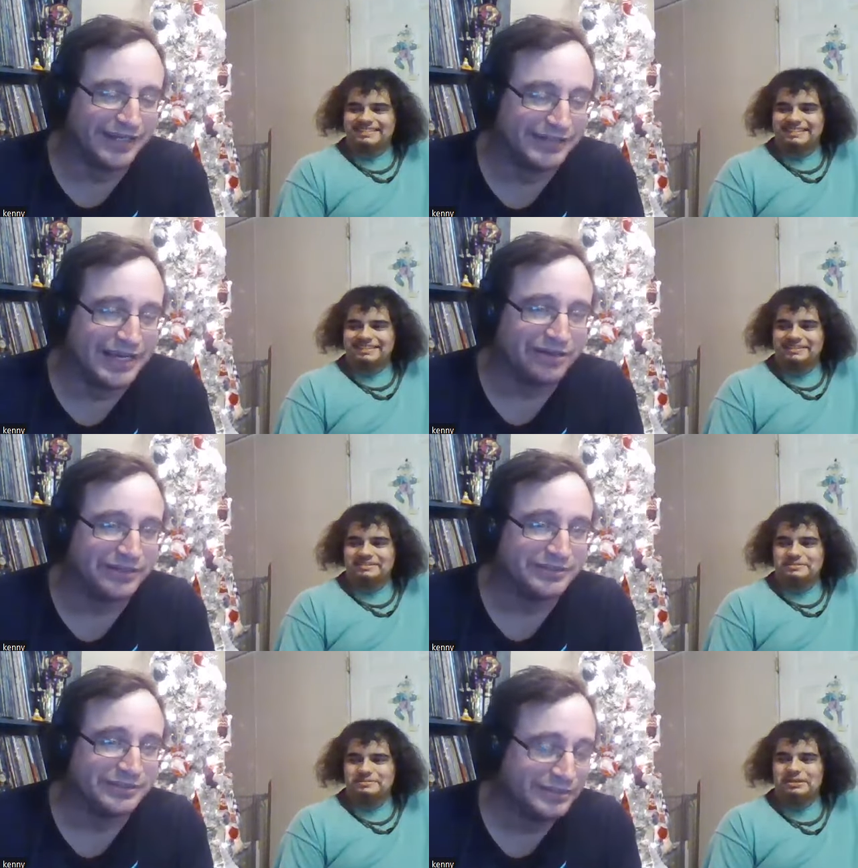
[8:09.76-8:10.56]
Speaker 1: I doubt
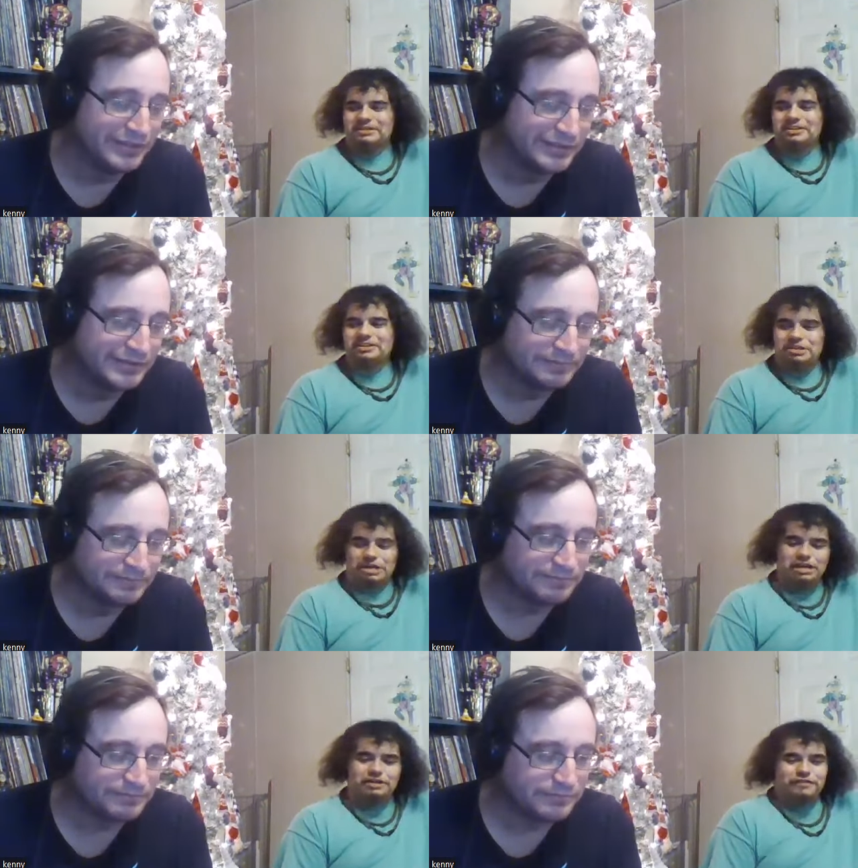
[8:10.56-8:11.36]
it.
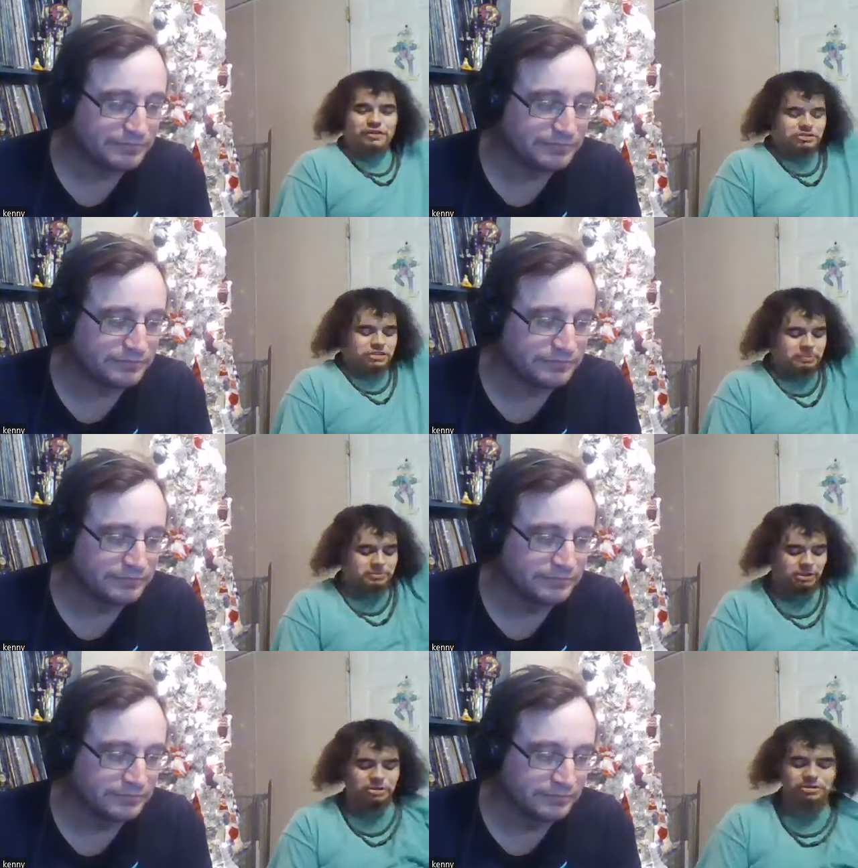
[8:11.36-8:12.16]
Speaker 2: In the future,
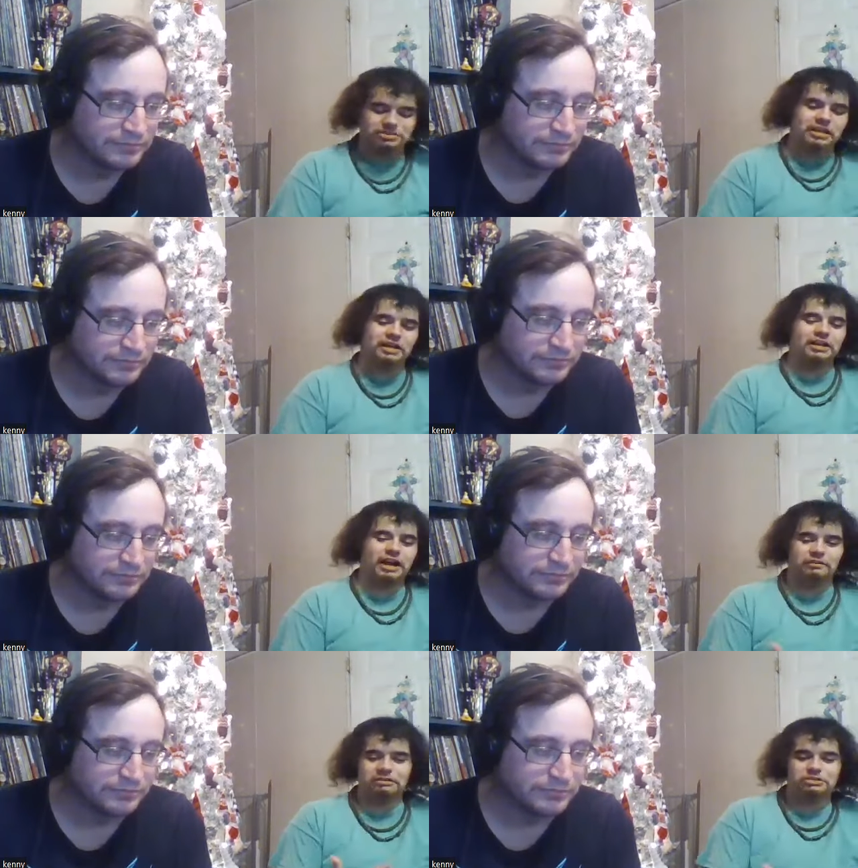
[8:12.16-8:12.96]
so you say
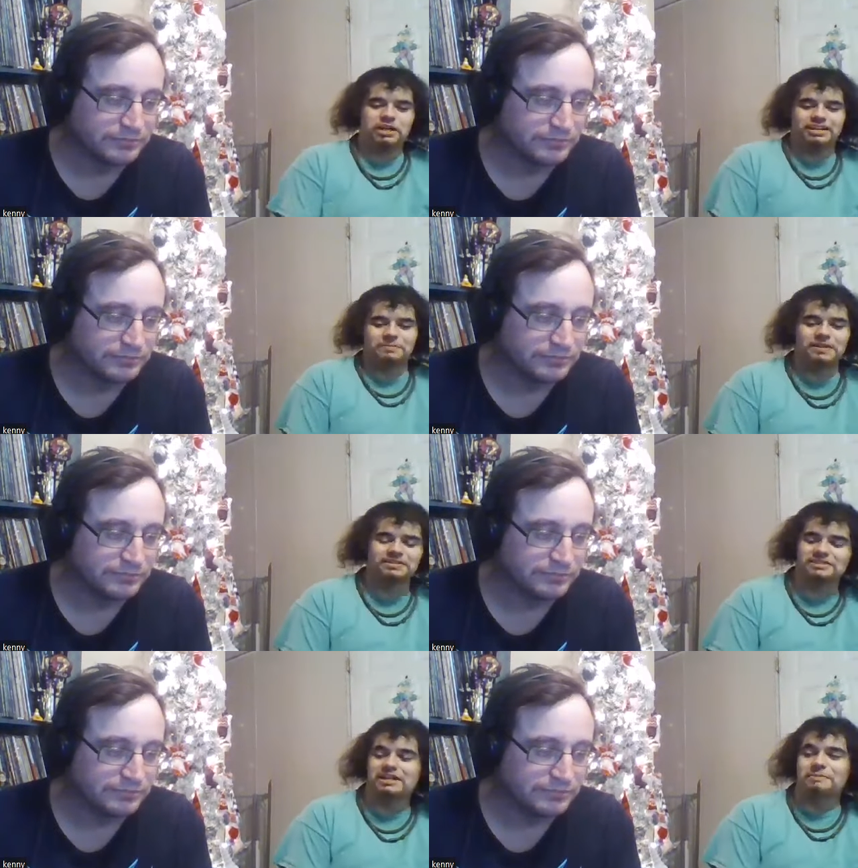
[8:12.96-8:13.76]
I retract my
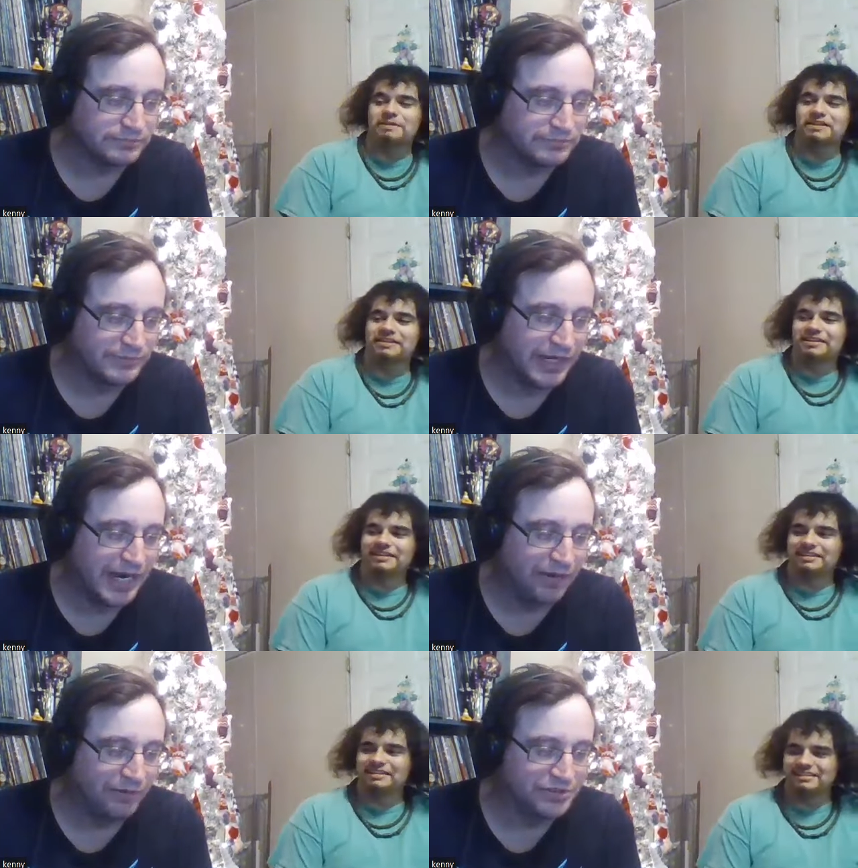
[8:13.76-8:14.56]
statement.
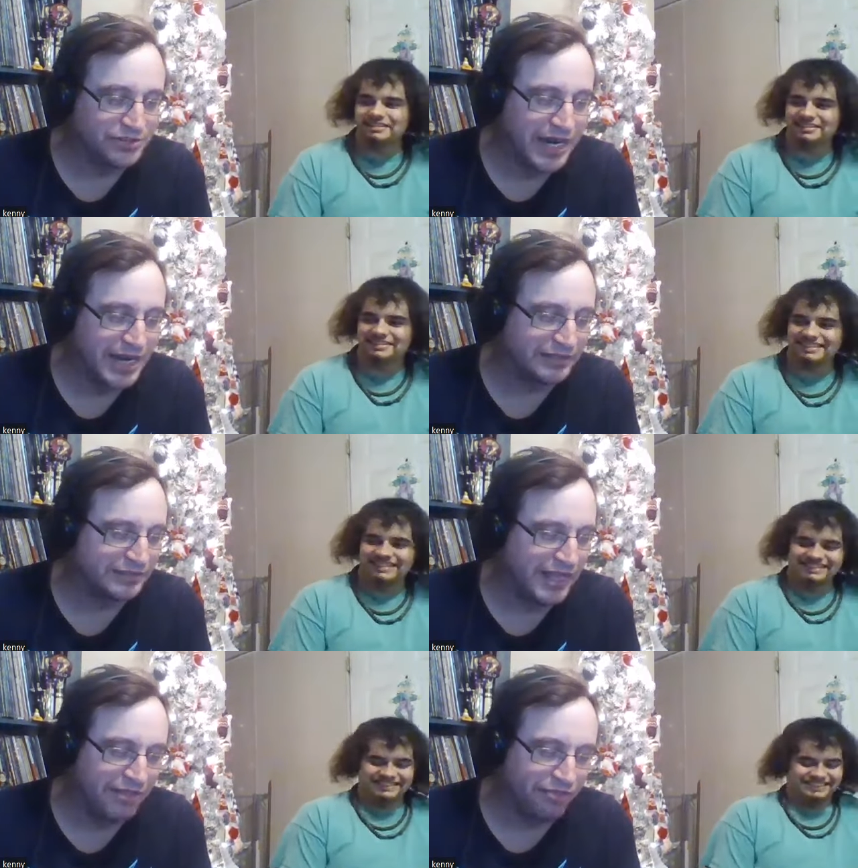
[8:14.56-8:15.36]
Speaker 1: I retract
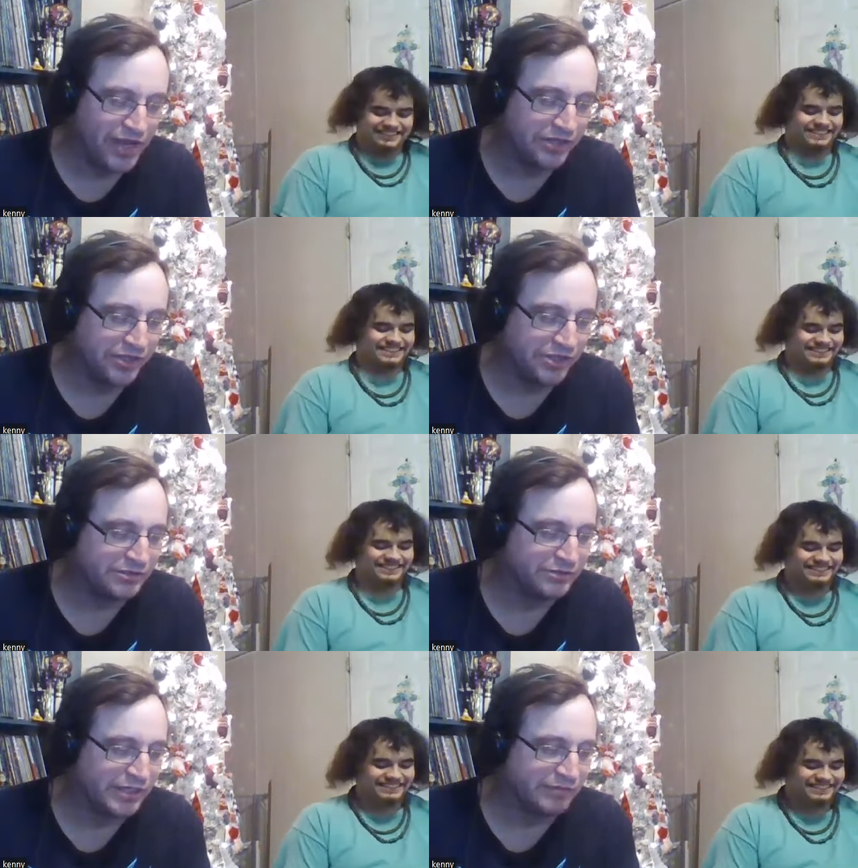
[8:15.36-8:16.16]
that. Thank
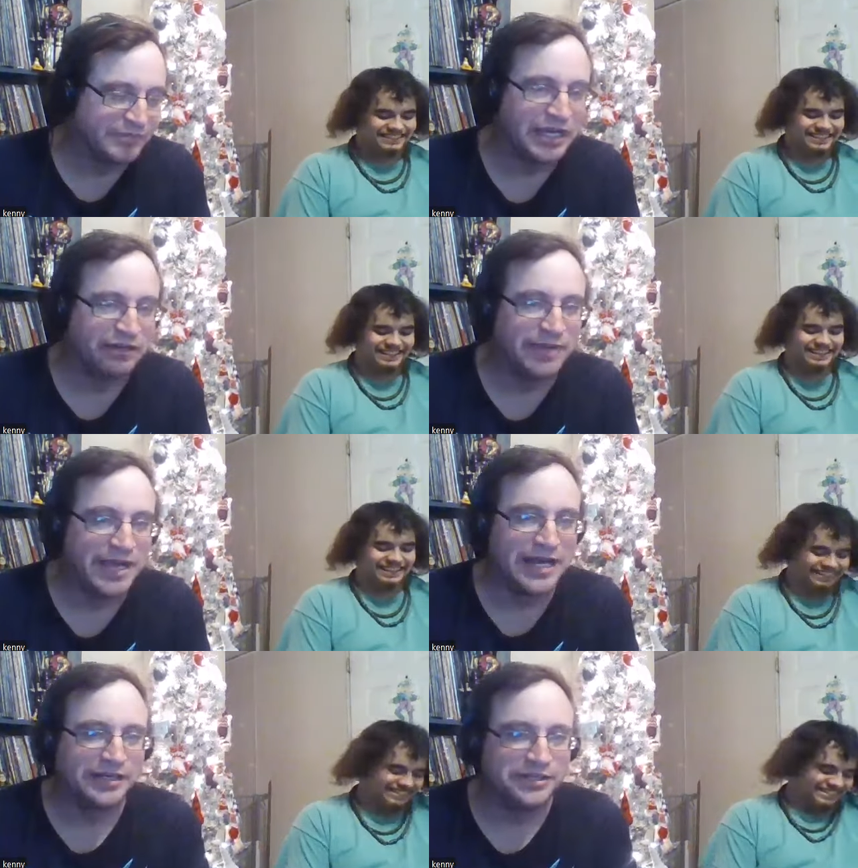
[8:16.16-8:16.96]
you. I'm now yeah.
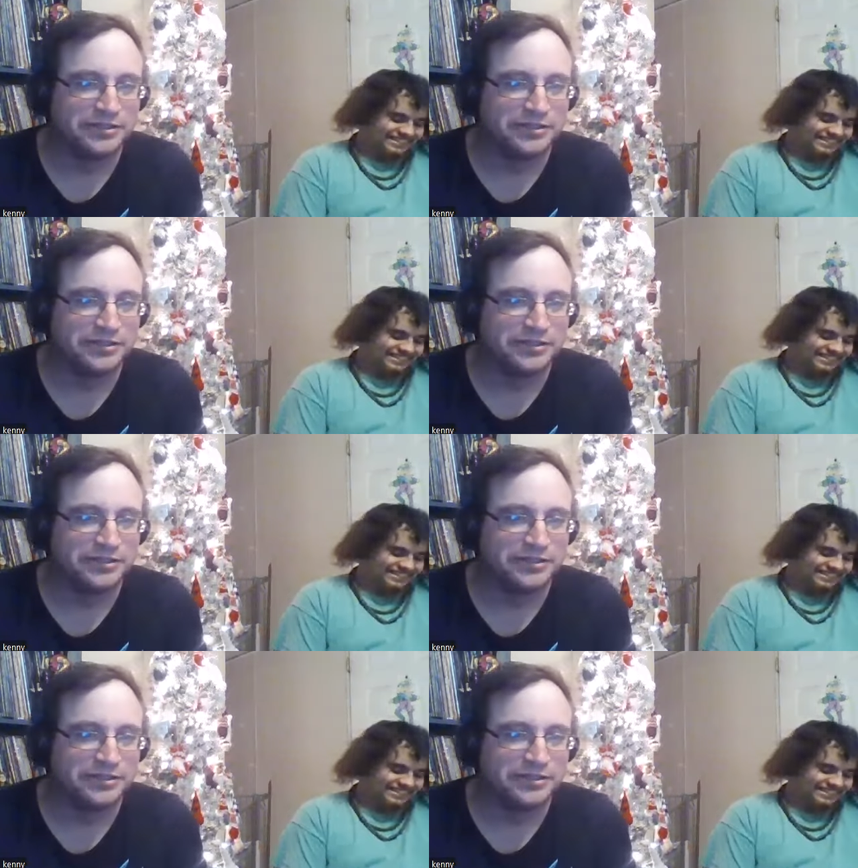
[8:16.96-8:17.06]
mad at